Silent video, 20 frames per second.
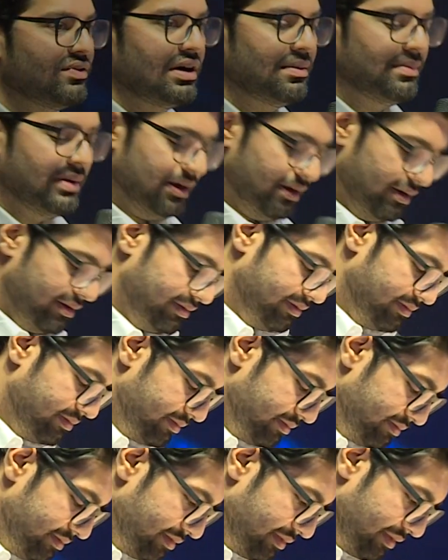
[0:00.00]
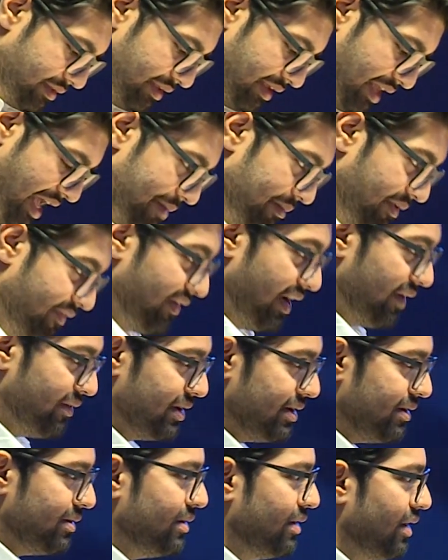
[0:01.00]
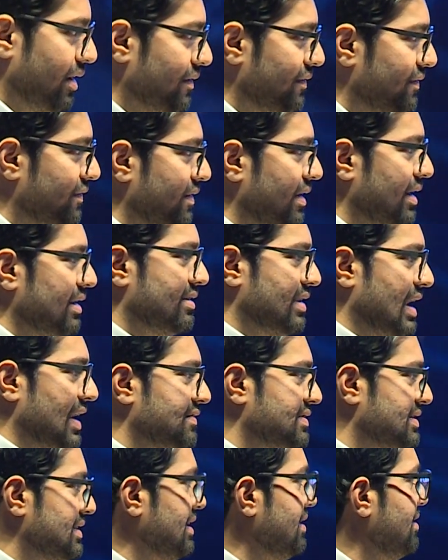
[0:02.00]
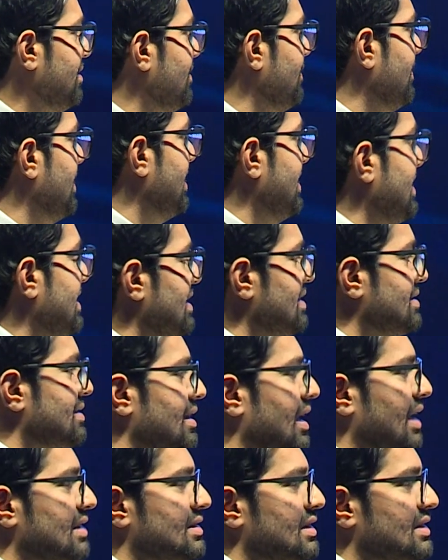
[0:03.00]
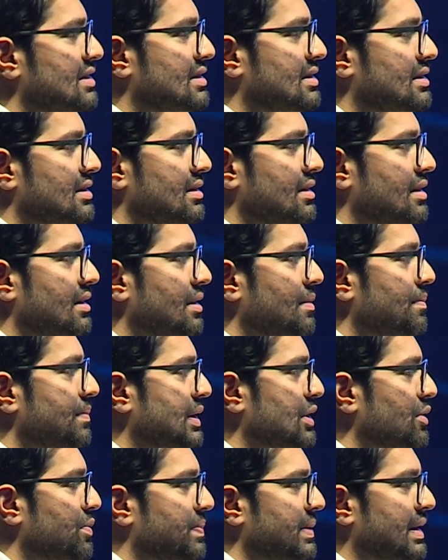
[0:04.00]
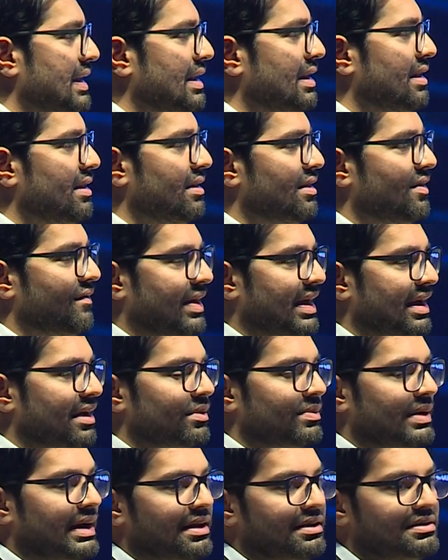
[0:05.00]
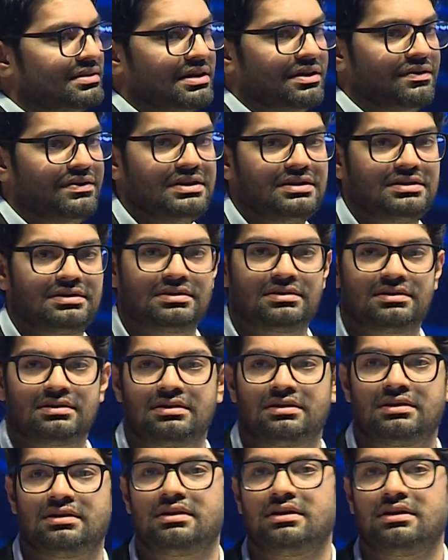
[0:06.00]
Verma. I'm a founder of Drivezy. We are India's largest P2P vehicle rental service.